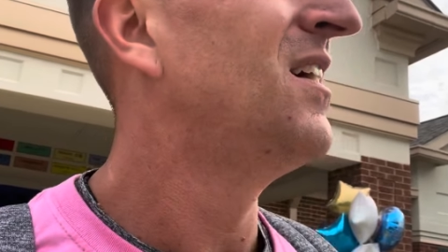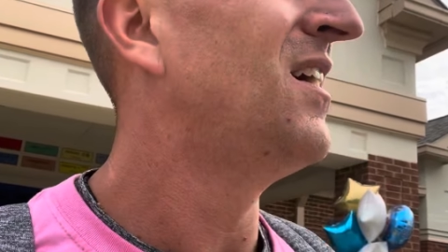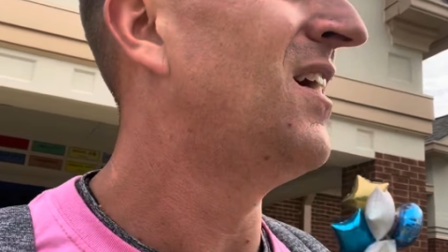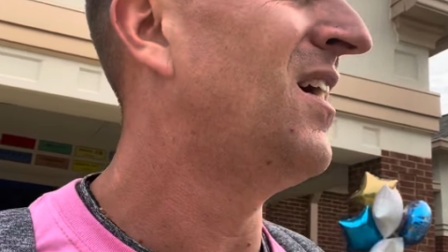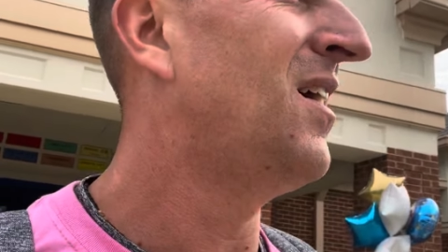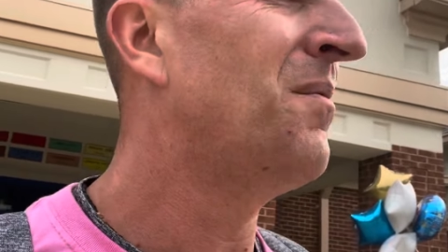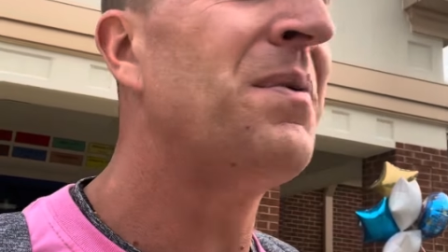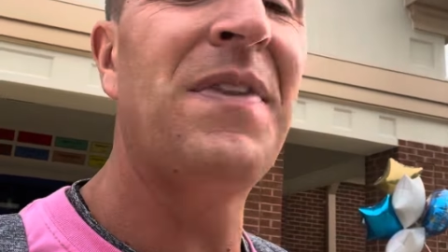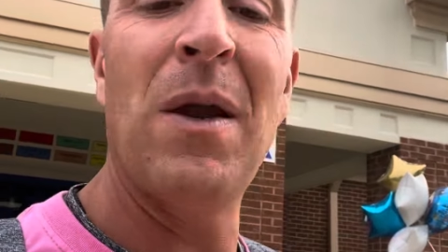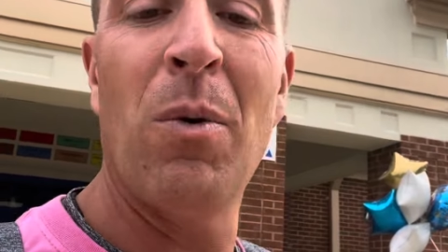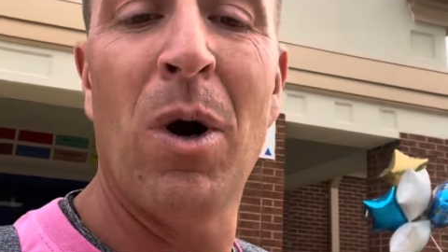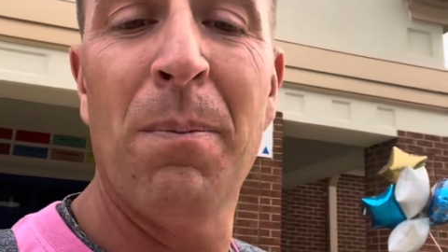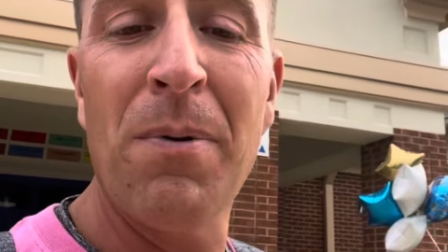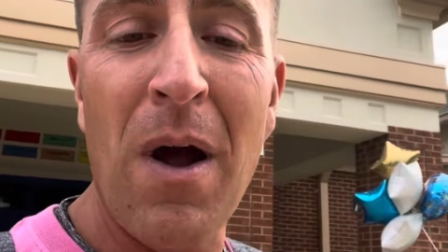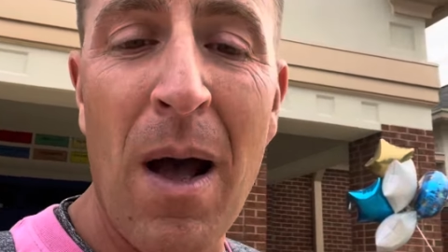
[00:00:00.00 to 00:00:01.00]
But they
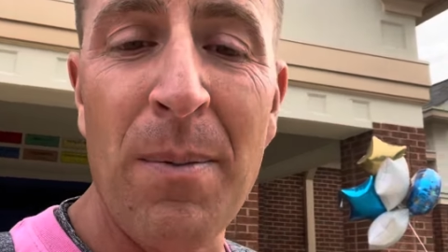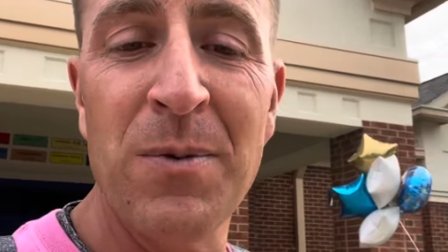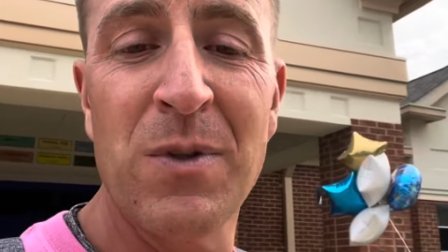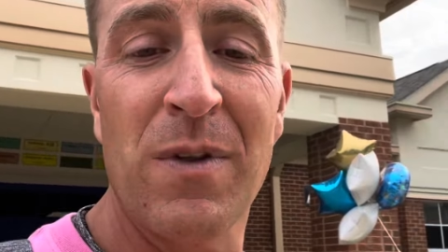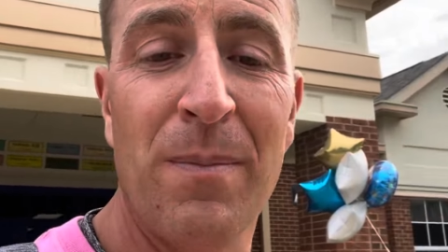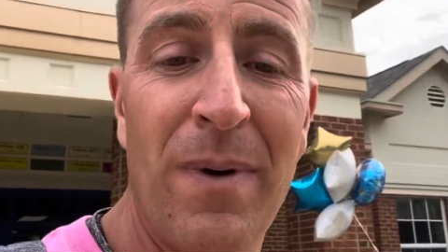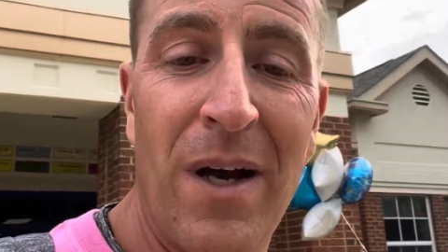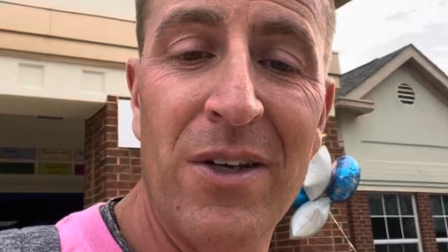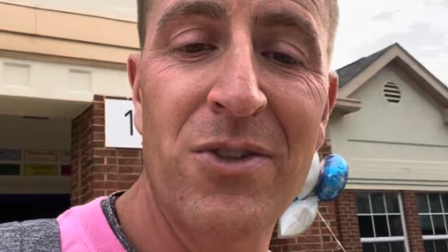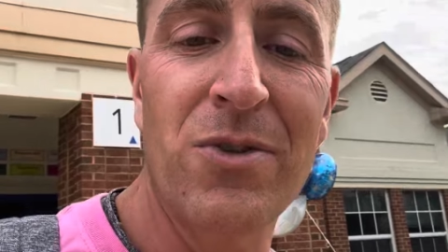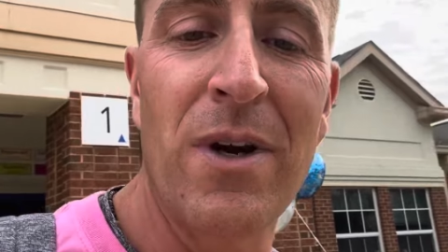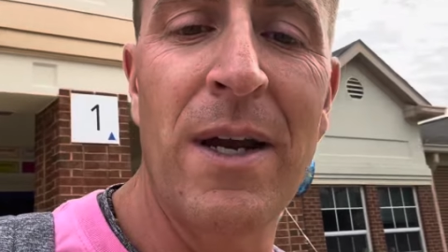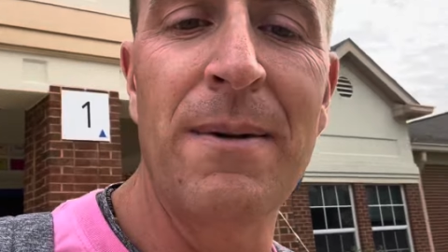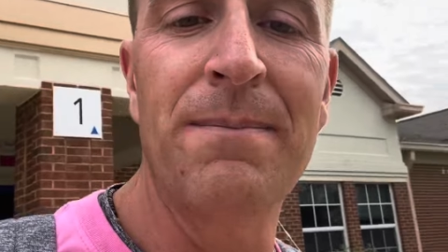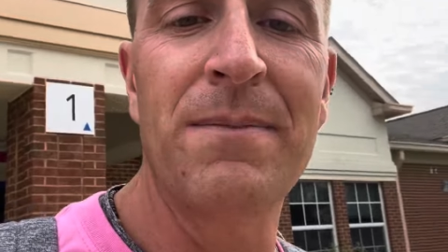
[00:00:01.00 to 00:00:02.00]
were problems with the bus,
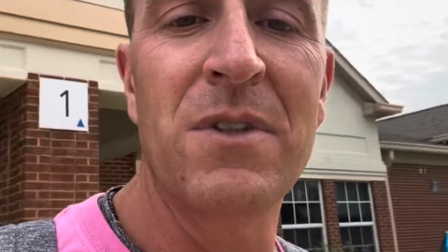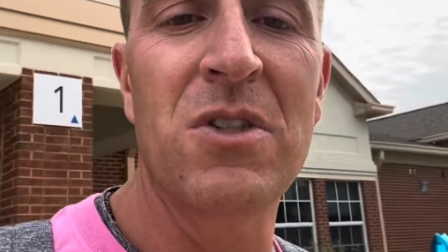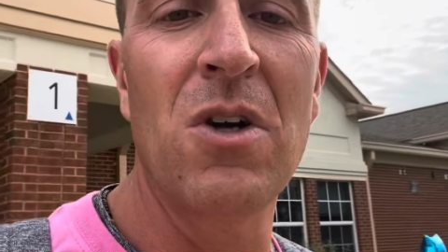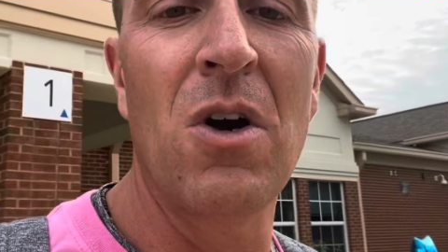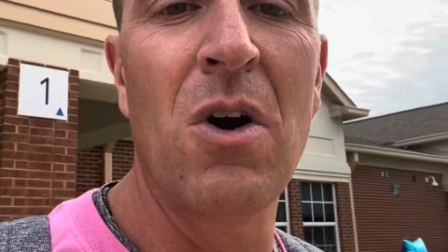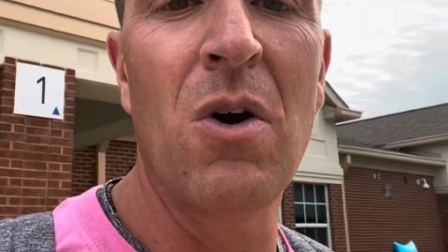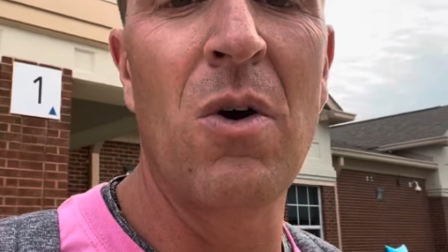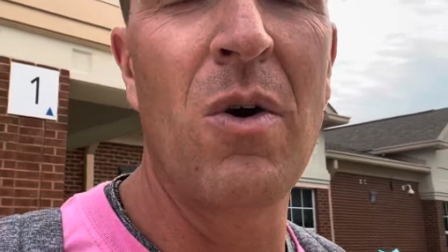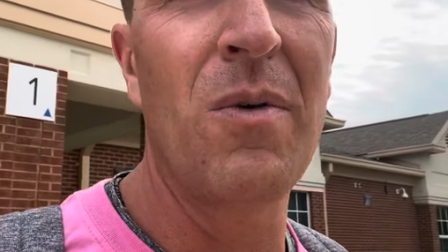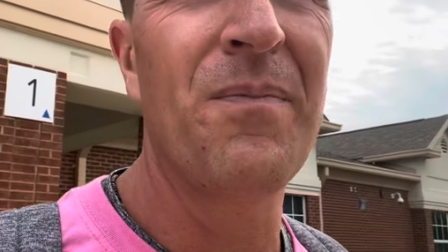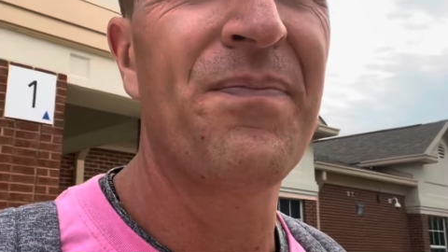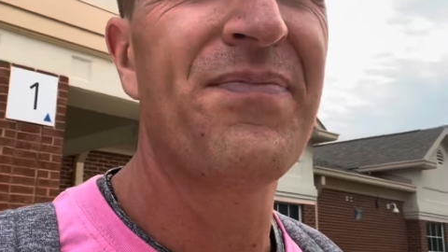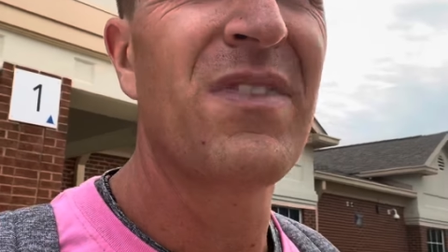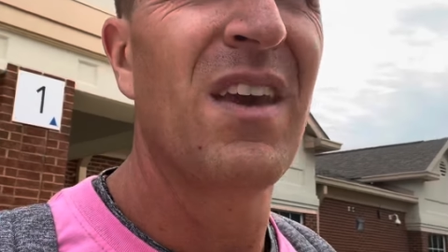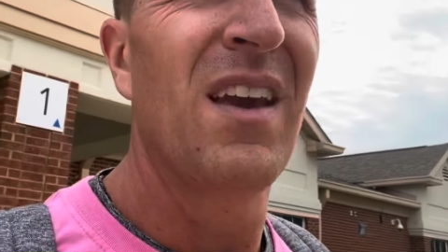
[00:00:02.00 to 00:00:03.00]
right? So
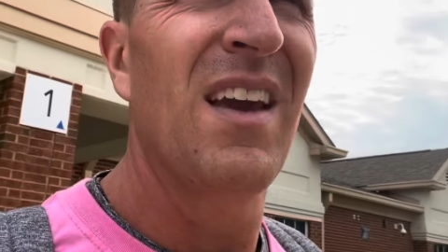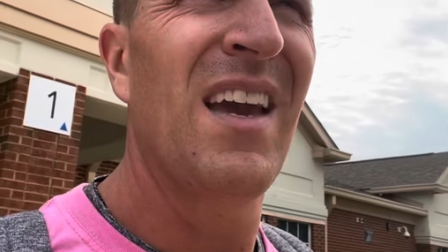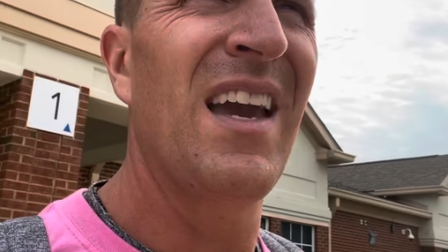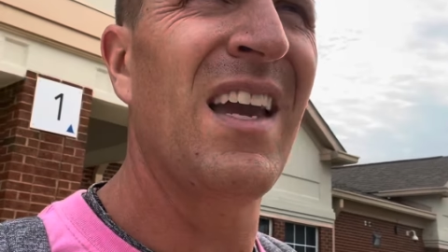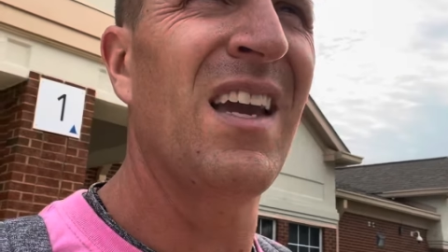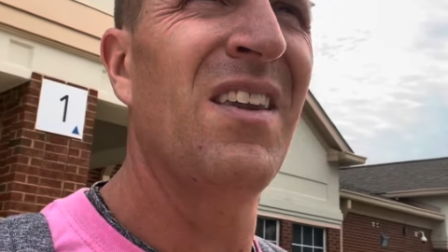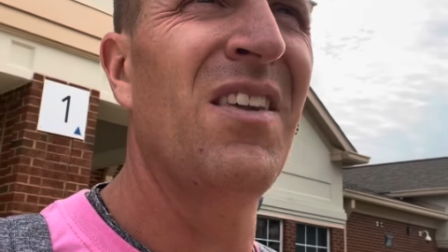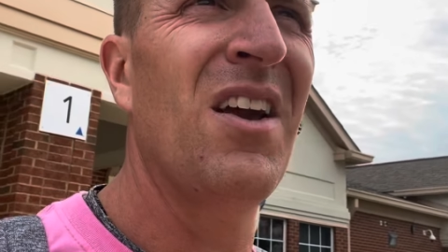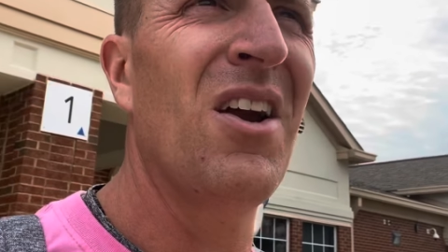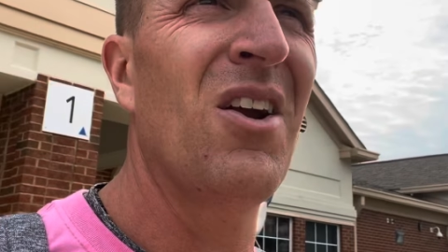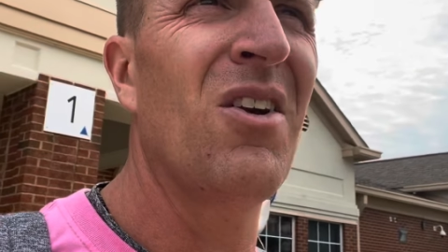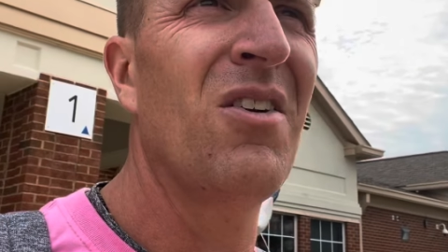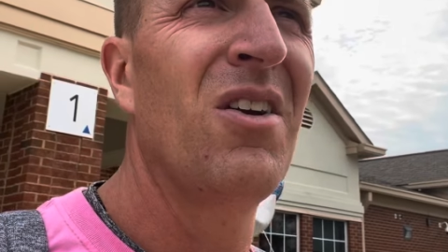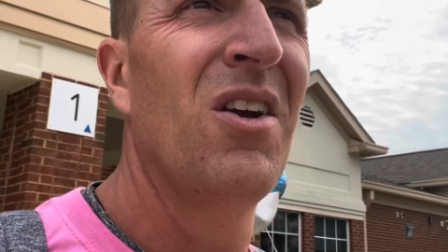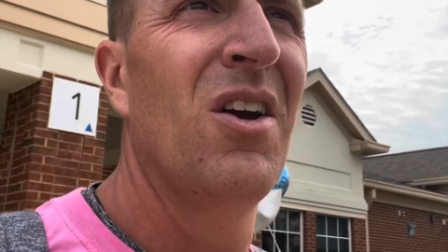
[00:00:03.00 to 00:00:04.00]
hang in
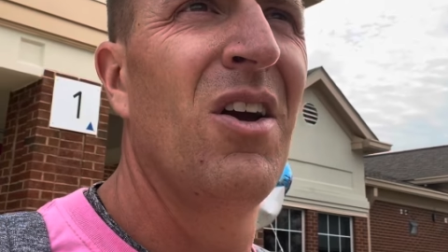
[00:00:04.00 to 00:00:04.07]
there.